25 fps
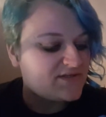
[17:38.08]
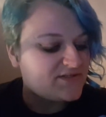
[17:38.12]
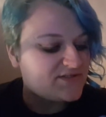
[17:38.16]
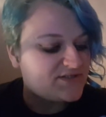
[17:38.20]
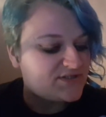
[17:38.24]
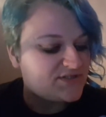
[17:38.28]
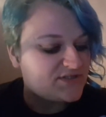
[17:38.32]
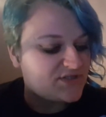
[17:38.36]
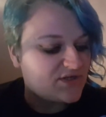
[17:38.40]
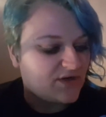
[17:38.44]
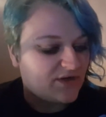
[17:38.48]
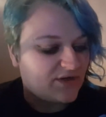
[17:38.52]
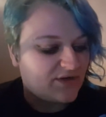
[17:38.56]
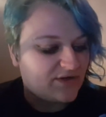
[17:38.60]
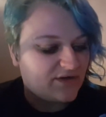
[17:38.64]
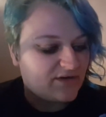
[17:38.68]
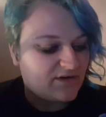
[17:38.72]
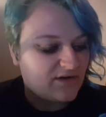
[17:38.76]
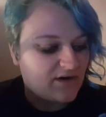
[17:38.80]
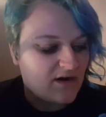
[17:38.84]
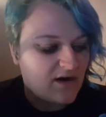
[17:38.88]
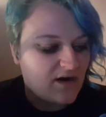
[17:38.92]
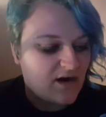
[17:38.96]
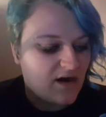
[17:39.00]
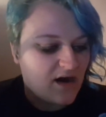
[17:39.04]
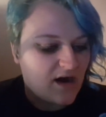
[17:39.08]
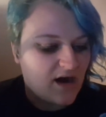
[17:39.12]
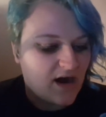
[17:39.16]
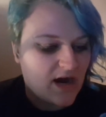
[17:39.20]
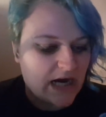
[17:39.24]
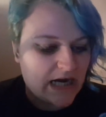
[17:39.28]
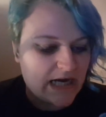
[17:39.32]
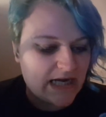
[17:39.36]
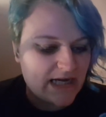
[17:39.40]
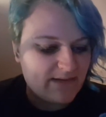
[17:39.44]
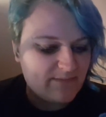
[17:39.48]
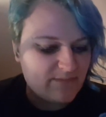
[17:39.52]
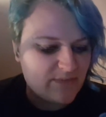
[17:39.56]
So
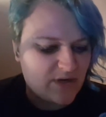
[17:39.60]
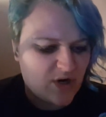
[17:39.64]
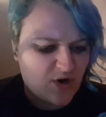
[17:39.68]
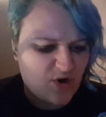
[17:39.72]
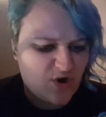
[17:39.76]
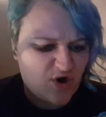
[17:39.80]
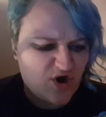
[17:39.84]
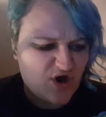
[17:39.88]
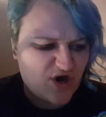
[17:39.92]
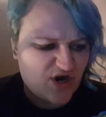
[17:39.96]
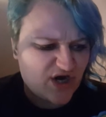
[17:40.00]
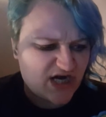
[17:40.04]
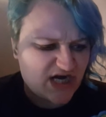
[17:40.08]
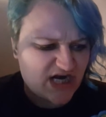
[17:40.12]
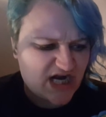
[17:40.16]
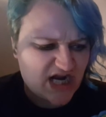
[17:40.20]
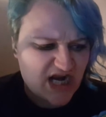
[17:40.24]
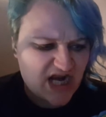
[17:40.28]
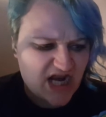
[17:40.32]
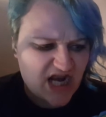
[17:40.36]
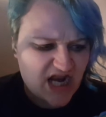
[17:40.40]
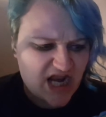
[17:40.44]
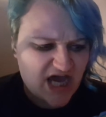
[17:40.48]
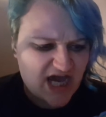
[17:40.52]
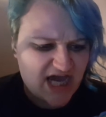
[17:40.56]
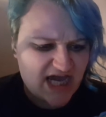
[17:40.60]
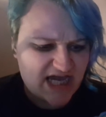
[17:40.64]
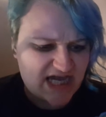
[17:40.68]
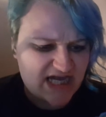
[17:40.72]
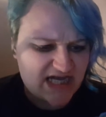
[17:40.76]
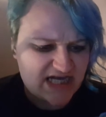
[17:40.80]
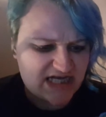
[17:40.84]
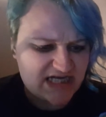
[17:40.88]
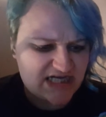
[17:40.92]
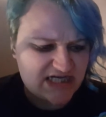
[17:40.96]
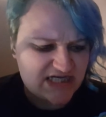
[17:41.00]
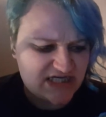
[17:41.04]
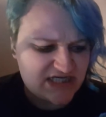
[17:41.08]
I'm on
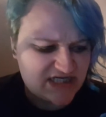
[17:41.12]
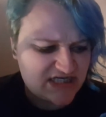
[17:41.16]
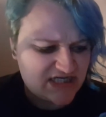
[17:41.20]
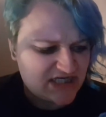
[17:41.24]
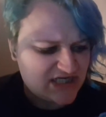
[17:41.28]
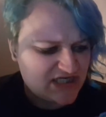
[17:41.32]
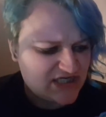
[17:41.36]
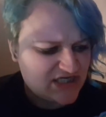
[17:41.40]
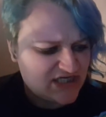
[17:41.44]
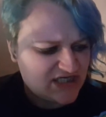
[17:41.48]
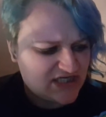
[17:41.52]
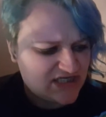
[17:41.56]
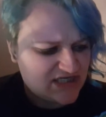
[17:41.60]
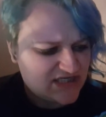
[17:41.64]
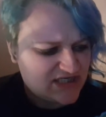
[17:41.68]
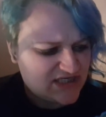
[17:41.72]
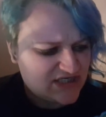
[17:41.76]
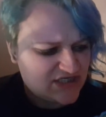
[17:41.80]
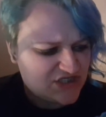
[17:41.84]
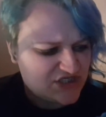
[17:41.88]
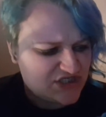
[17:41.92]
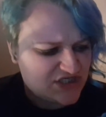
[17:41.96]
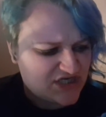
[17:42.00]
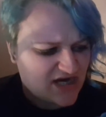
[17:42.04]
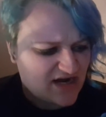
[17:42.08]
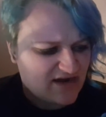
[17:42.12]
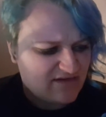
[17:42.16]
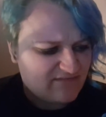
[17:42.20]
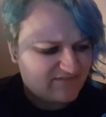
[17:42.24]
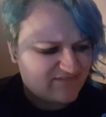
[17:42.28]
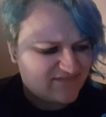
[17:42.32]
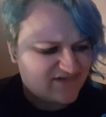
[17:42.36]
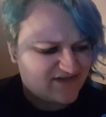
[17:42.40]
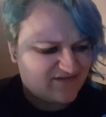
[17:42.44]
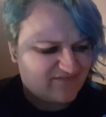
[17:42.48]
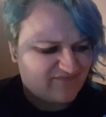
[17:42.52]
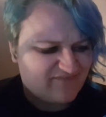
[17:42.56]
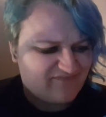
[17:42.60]
like
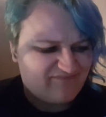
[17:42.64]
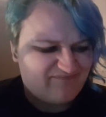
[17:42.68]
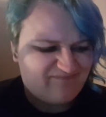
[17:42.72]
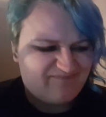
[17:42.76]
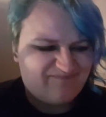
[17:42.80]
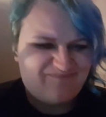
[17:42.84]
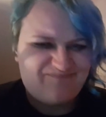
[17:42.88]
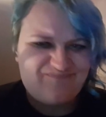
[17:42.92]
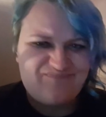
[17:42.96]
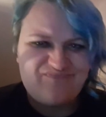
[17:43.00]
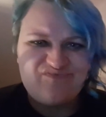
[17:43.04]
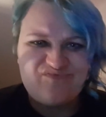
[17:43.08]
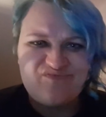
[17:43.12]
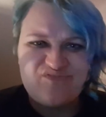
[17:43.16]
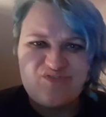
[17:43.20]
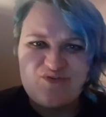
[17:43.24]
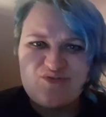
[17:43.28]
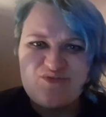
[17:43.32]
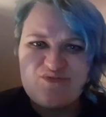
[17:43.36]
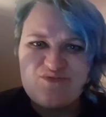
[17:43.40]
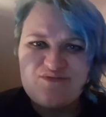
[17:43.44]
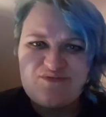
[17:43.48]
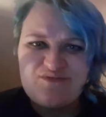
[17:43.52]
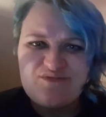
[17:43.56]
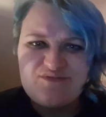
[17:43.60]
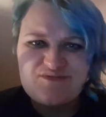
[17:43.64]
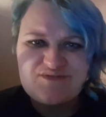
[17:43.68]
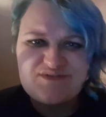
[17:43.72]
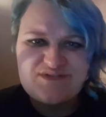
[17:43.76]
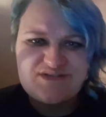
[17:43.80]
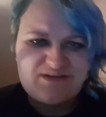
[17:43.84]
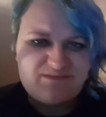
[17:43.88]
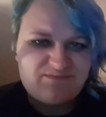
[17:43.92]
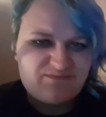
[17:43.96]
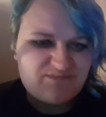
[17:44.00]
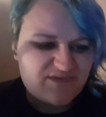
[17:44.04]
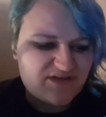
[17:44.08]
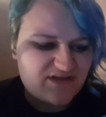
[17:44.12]
chapter 4 or
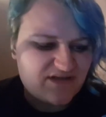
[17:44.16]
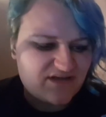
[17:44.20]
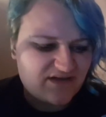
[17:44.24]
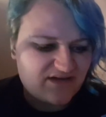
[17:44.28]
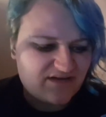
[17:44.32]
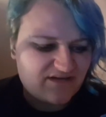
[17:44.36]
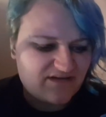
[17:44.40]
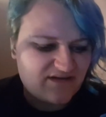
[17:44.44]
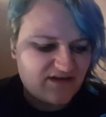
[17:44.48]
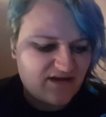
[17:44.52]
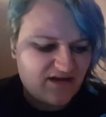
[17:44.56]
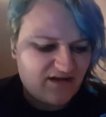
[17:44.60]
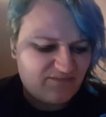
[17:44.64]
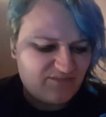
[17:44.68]
something.